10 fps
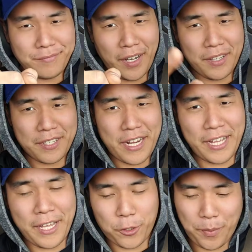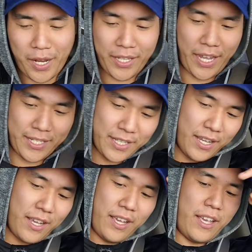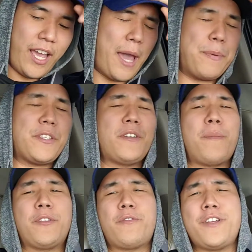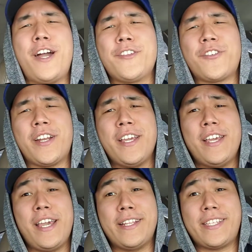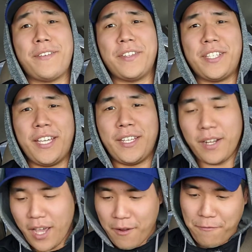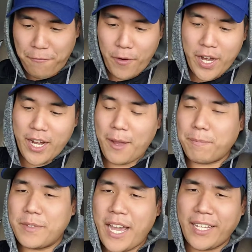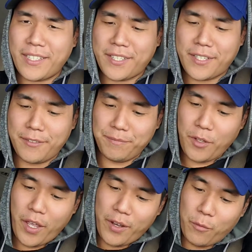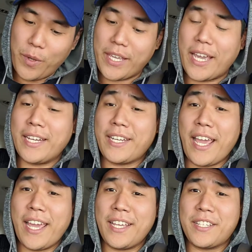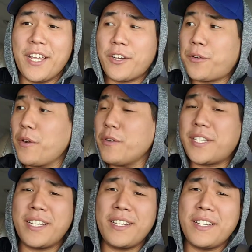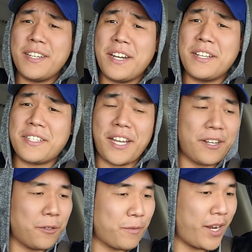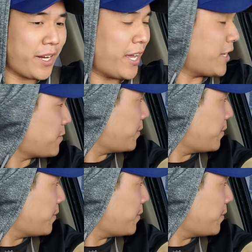on the Scy Lounge podcast. Episode number 317, freed up Knights and weekend days, cruising untitled rant as